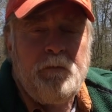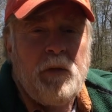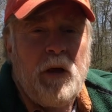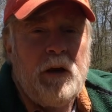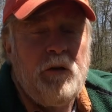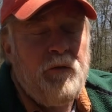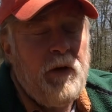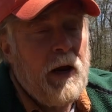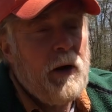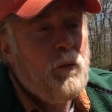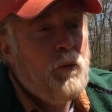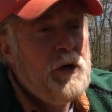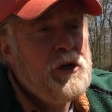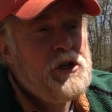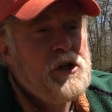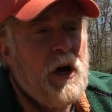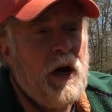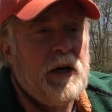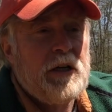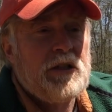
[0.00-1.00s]
In fact,
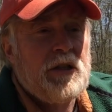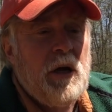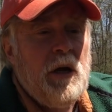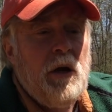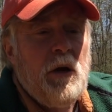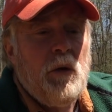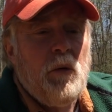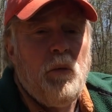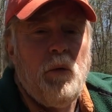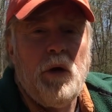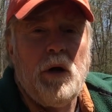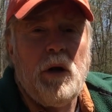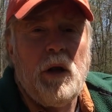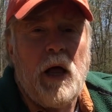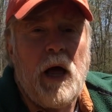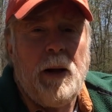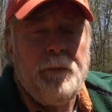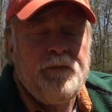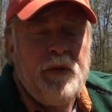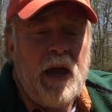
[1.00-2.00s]
woodchucks
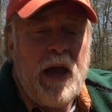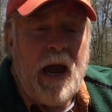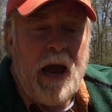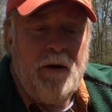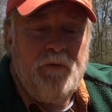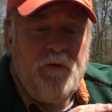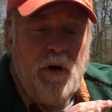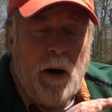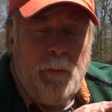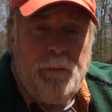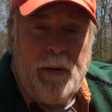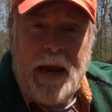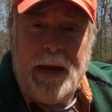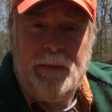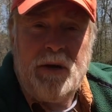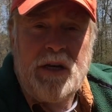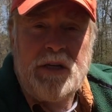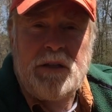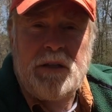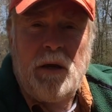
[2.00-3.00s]
will have
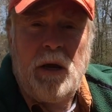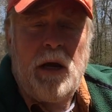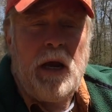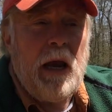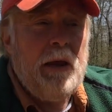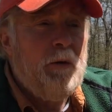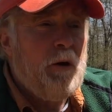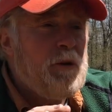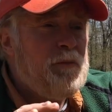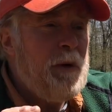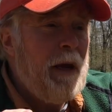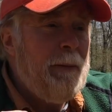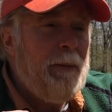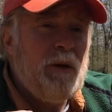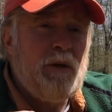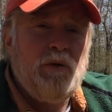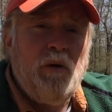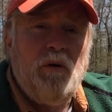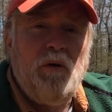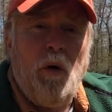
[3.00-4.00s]
babies, and those
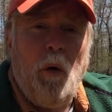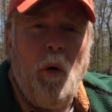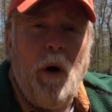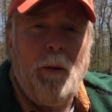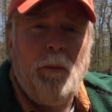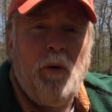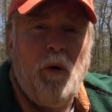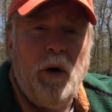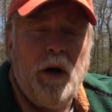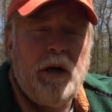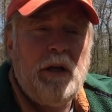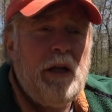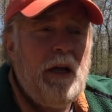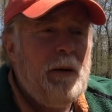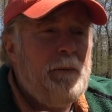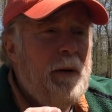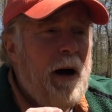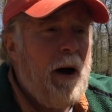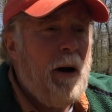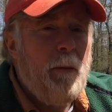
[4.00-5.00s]
babies will grow up quickly.
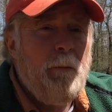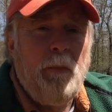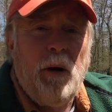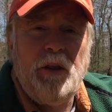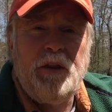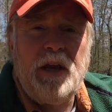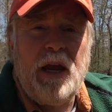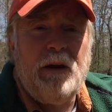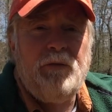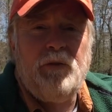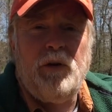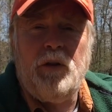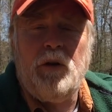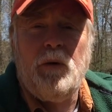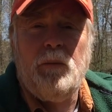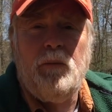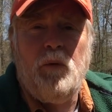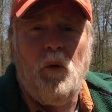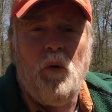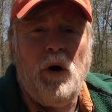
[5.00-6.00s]
About a month after they're
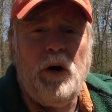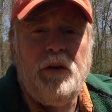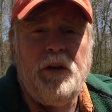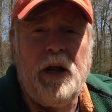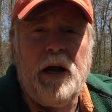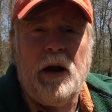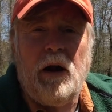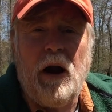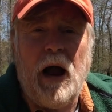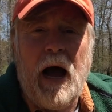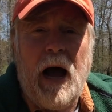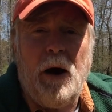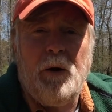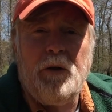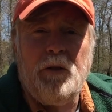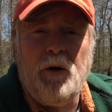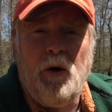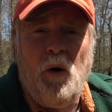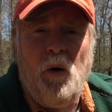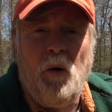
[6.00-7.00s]
born, they are out of
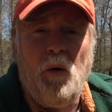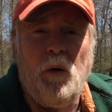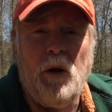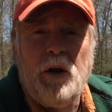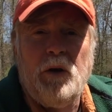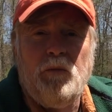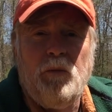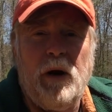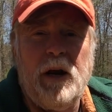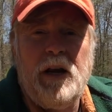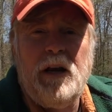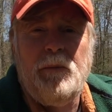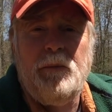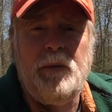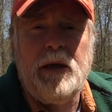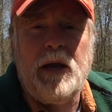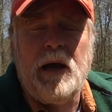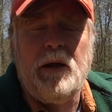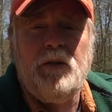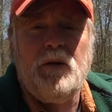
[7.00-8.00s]
the hole and ready to
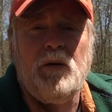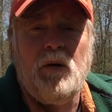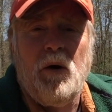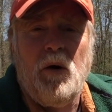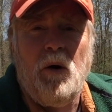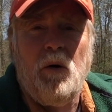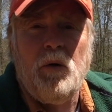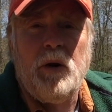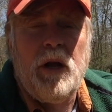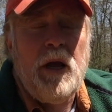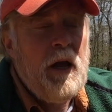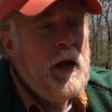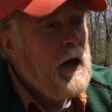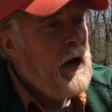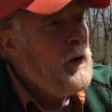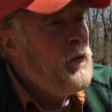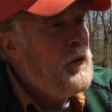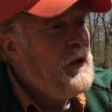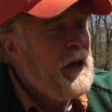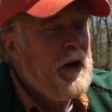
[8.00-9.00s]
be on their own.
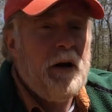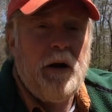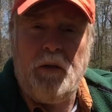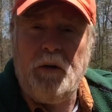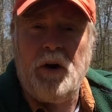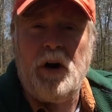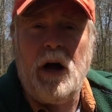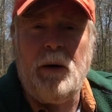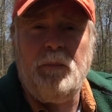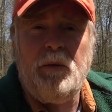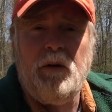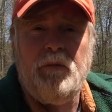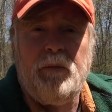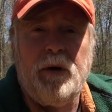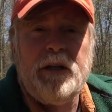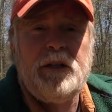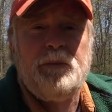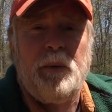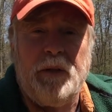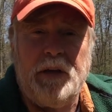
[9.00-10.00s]
And within another couple of
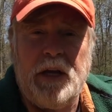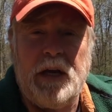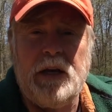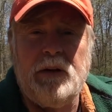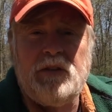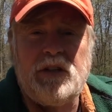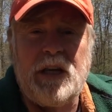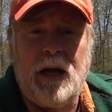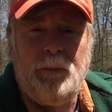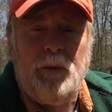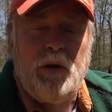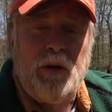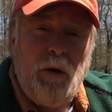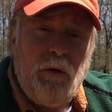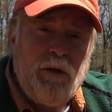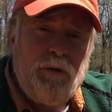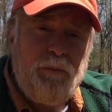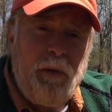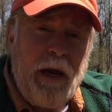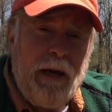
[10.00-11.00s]
months, by the end of summer,
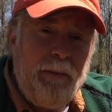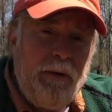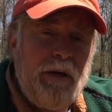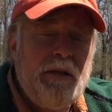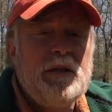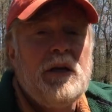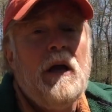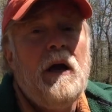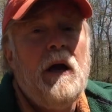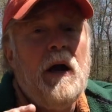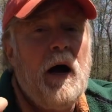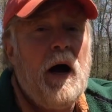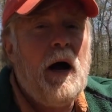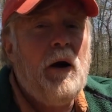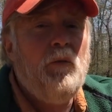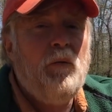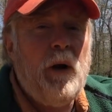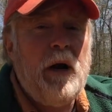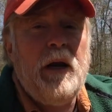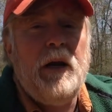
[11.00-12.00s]
those babies are
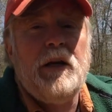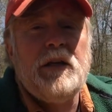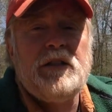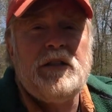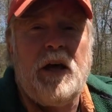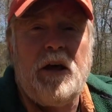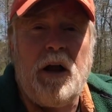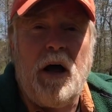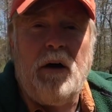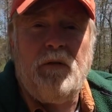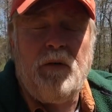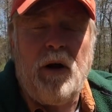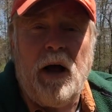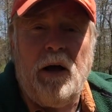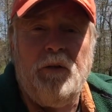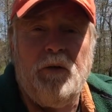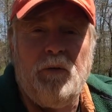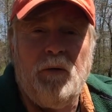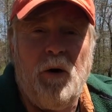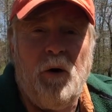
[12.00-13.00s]
ready to set off on
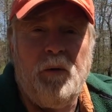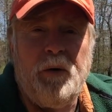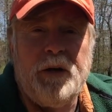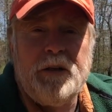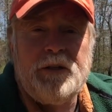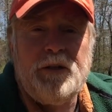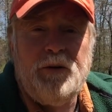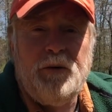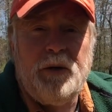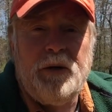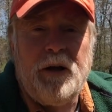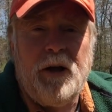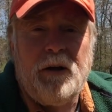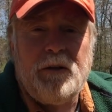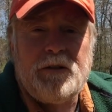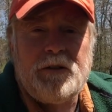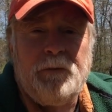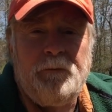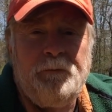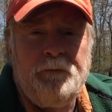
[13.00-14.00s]
their own as new adults.